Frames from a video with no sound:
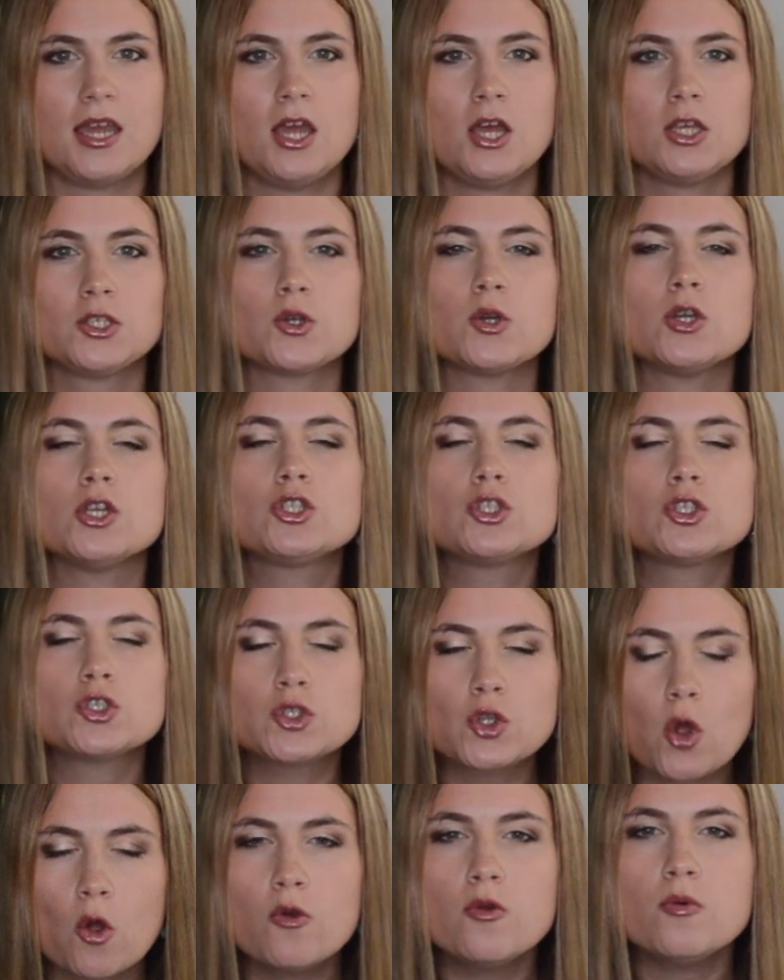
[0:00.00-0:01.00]
So it's
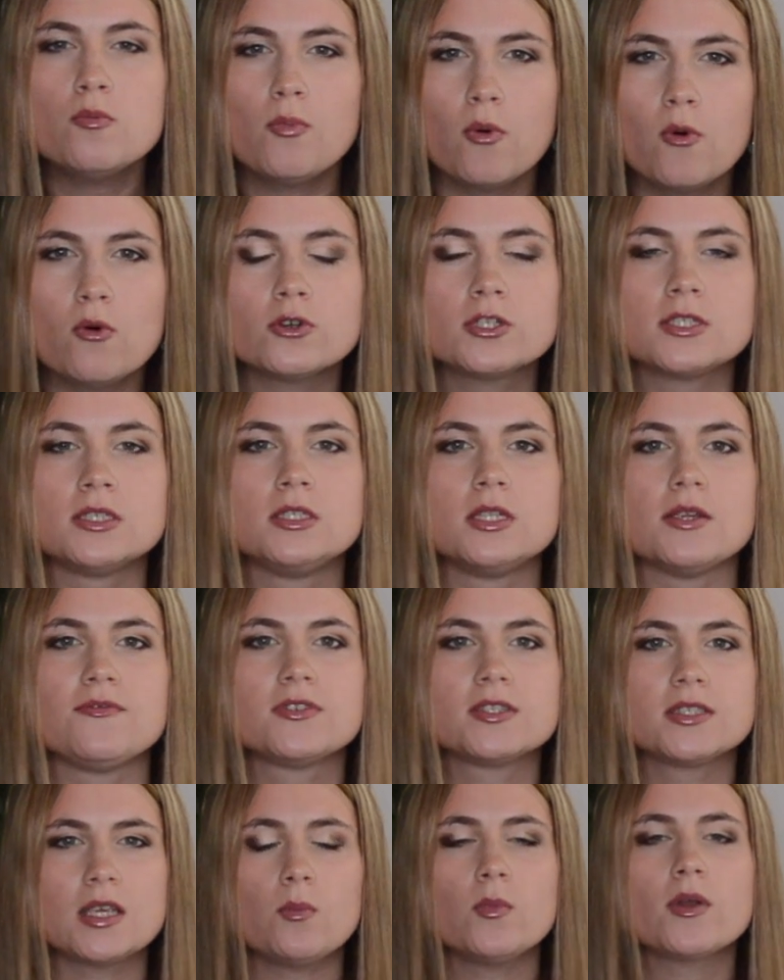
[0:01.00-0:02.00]
so important, if
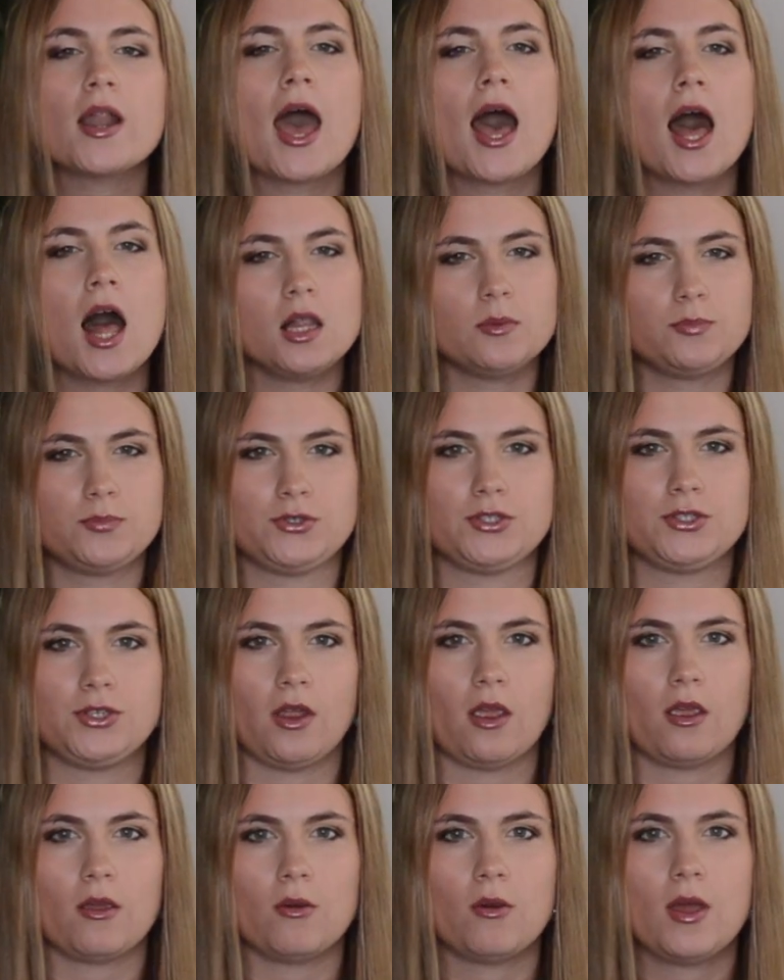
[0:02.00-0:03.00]
someone helps
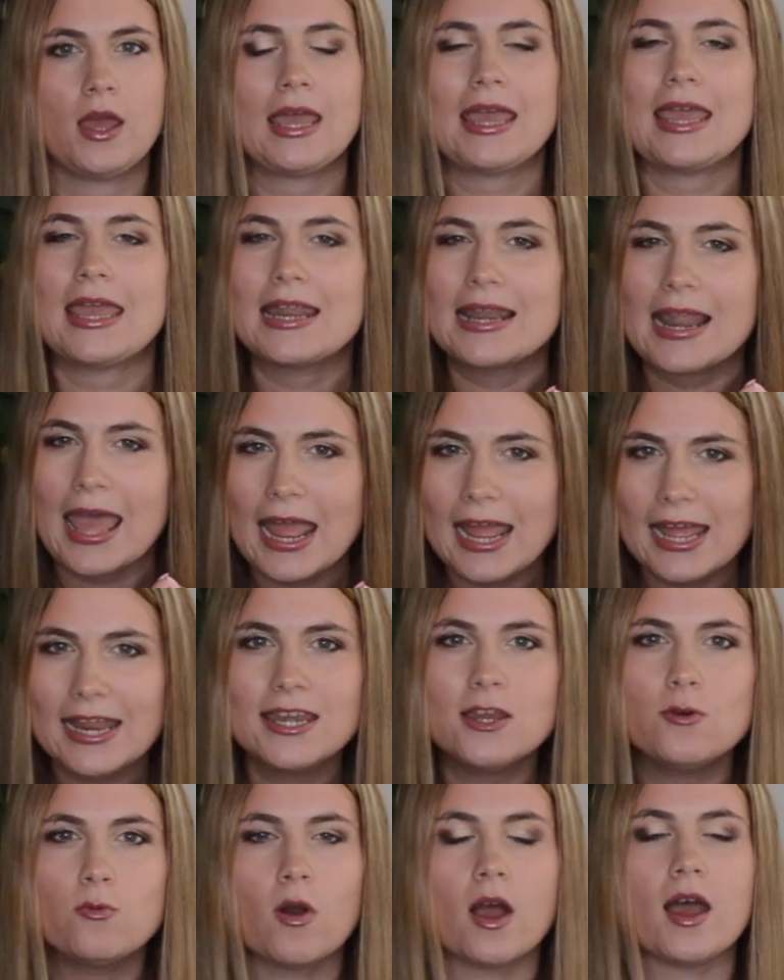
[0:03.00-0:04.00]
you in
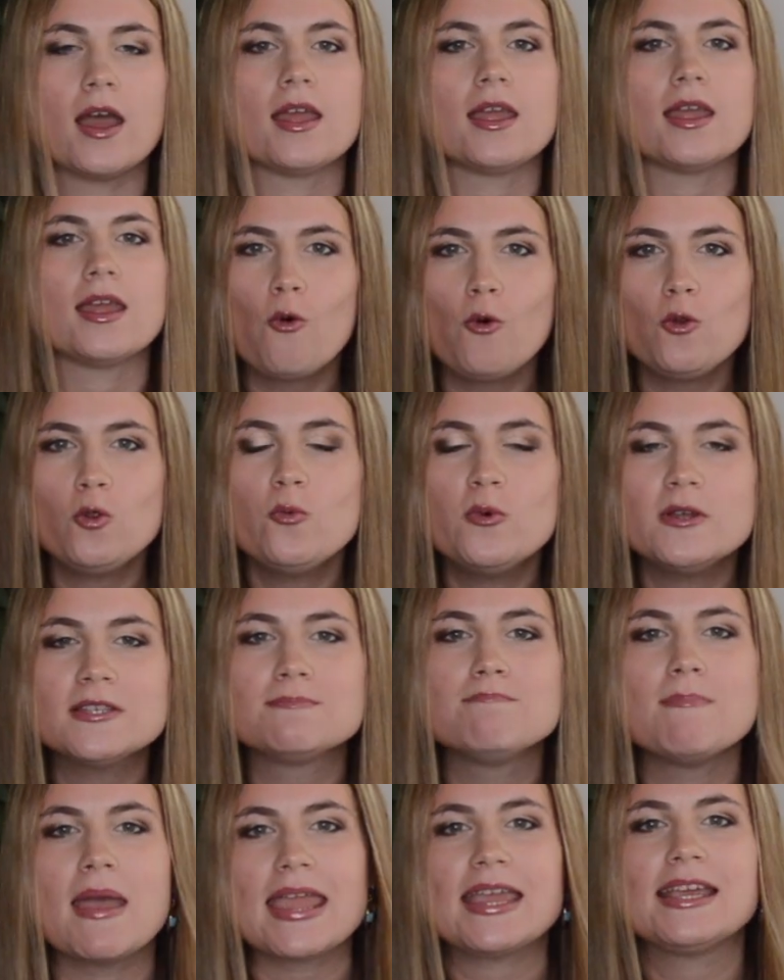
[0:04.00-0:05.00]
any way, always
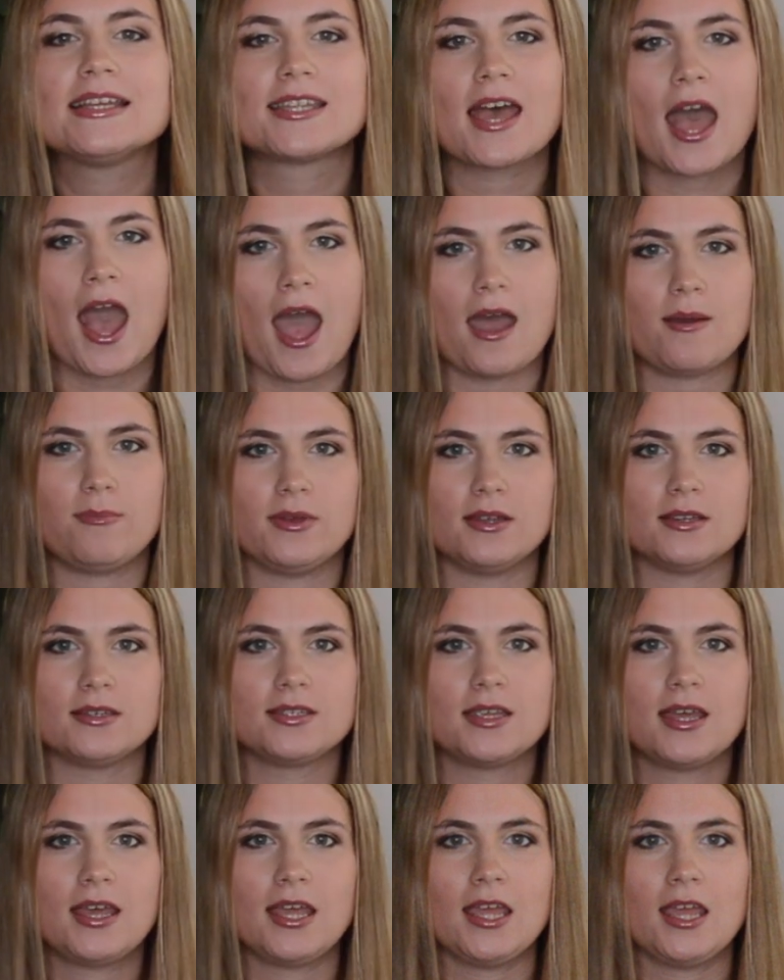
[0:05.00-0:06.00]
make it a habit
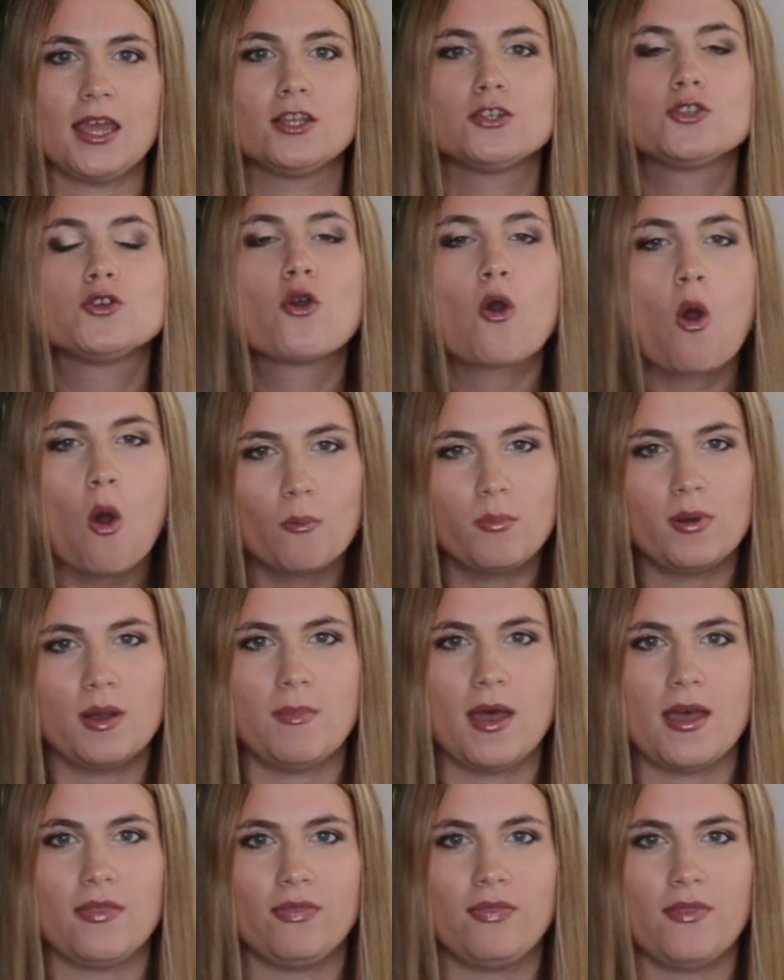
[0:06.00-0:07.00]
to
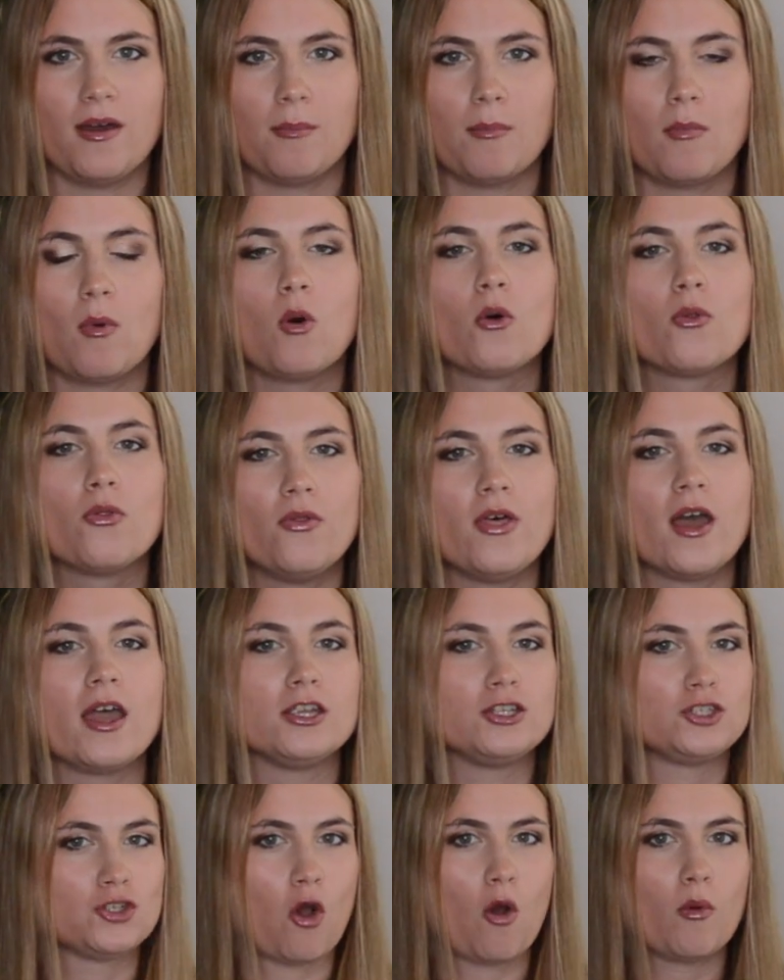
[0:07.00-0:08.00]
compliment them on their
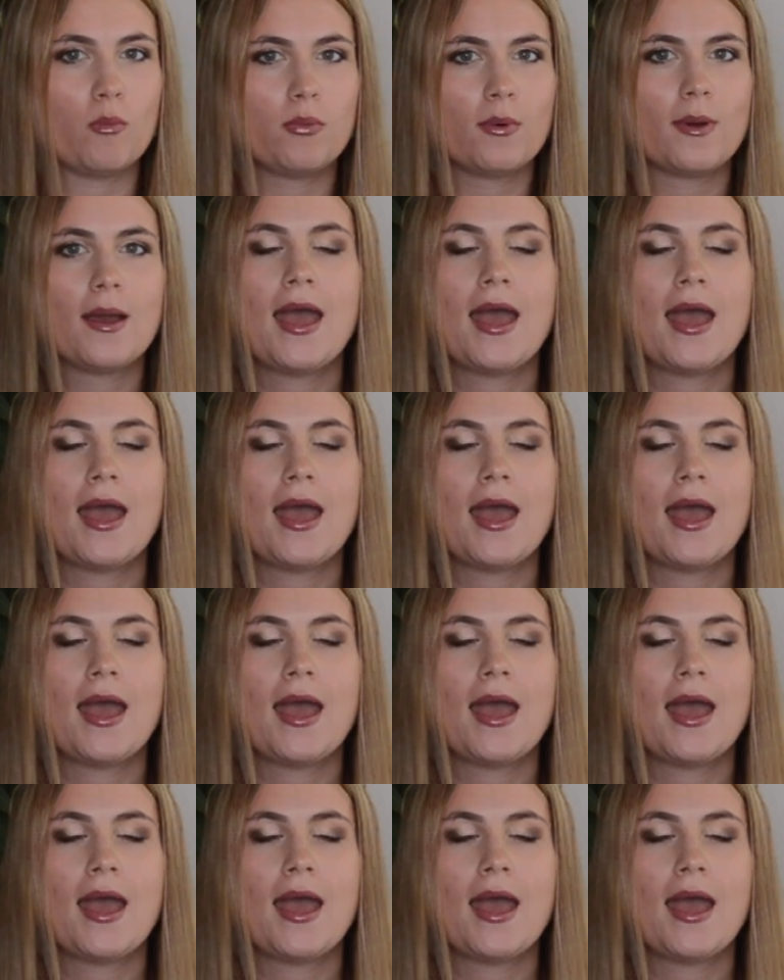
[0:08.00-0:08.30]
job.